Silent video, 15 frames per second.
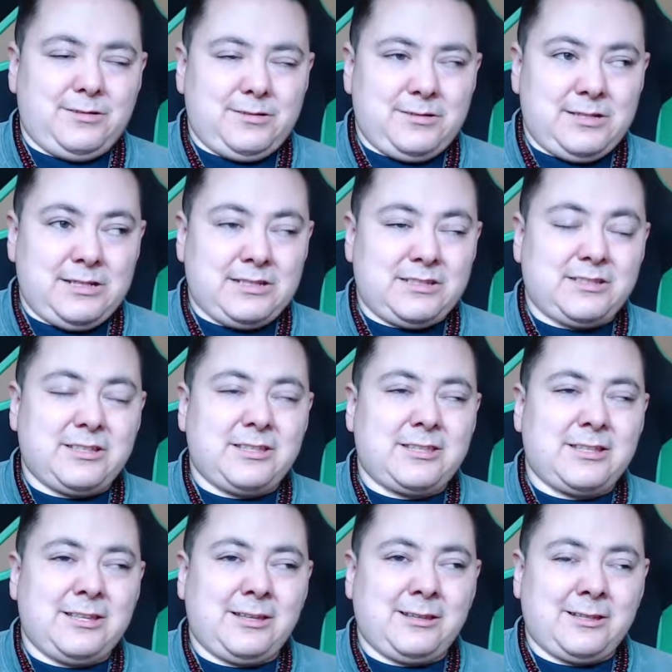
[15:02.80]
is the
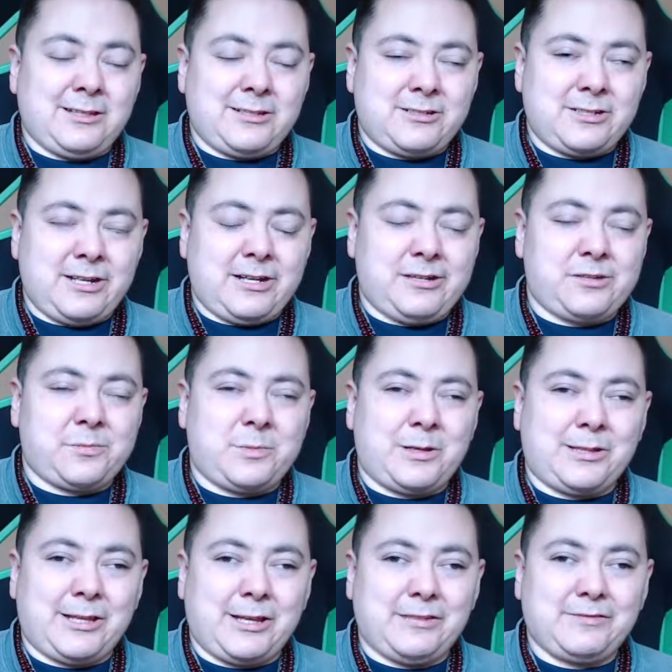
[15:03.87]
thing that changed my
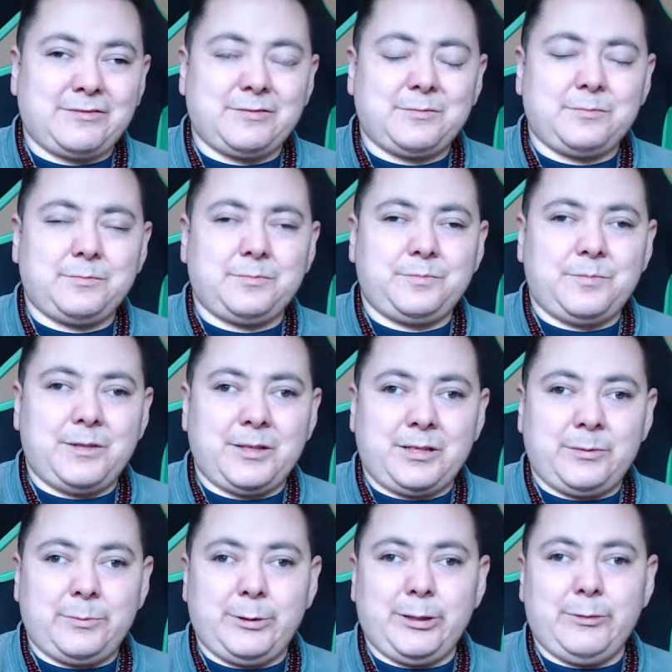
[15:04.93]
life in
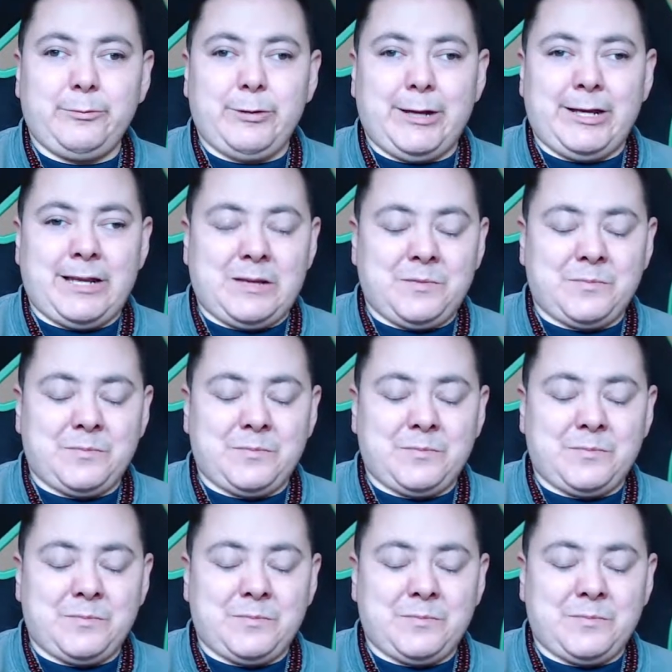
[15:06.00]
a big way.